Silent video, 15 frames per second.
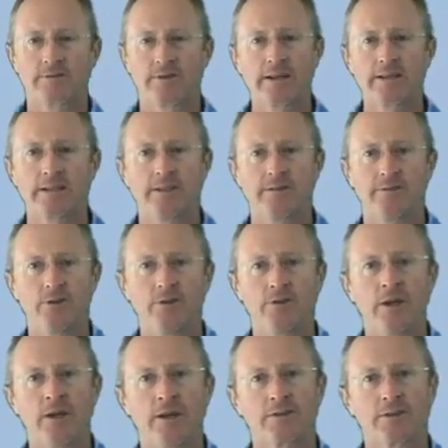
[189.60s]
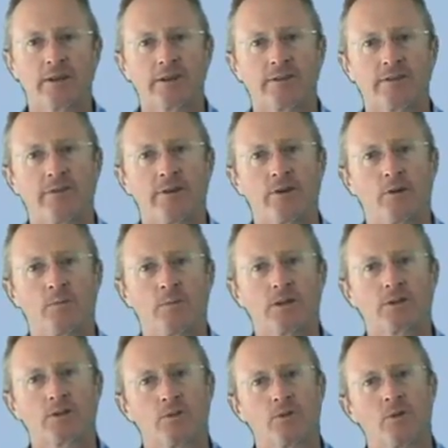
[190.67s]
face it, if you start to feel a
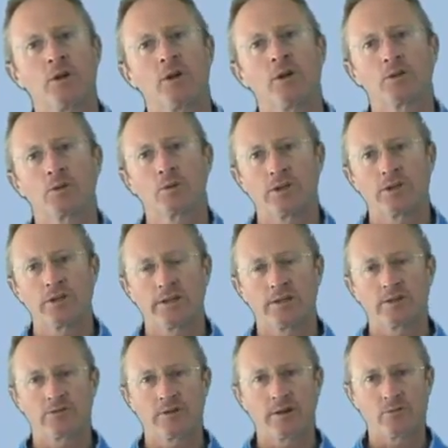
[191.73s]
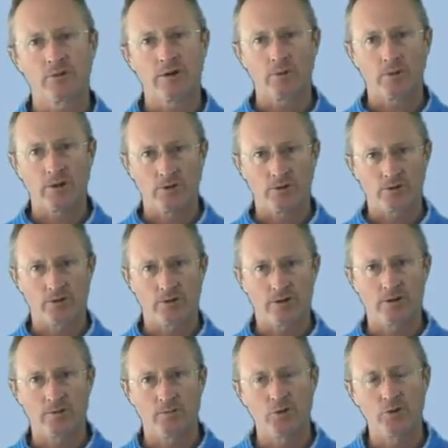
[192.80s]
muscle twitching and tremoring when you're
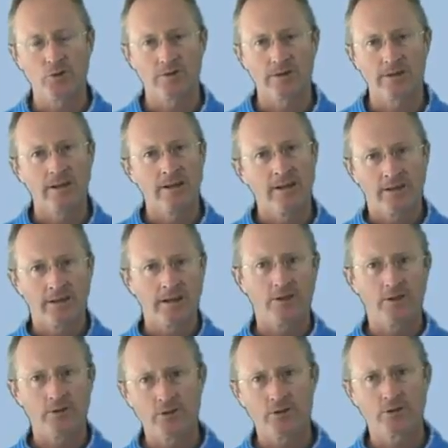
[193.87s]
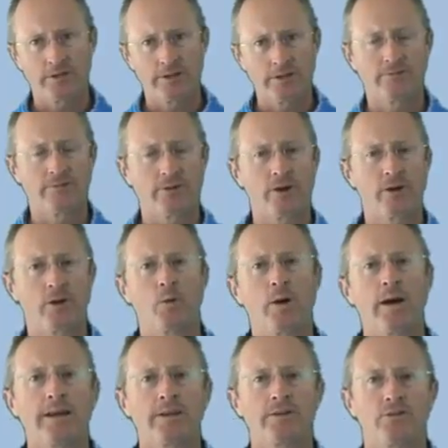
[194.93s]
trying to move it, then you usually find a
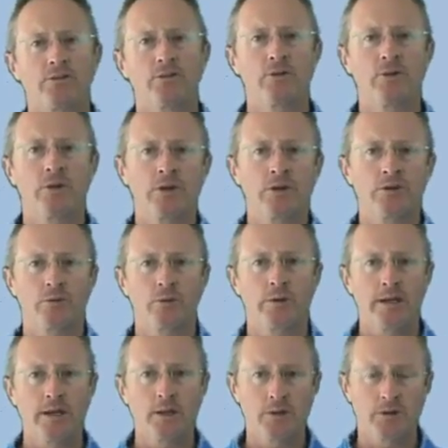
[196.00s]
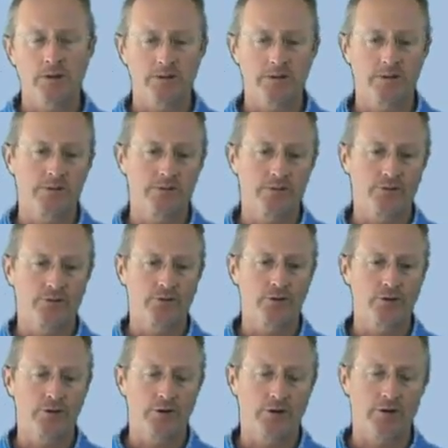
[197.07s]
way to inhibit it, to
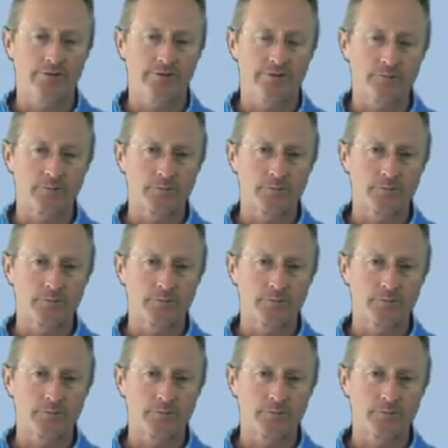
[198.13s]
turn it off.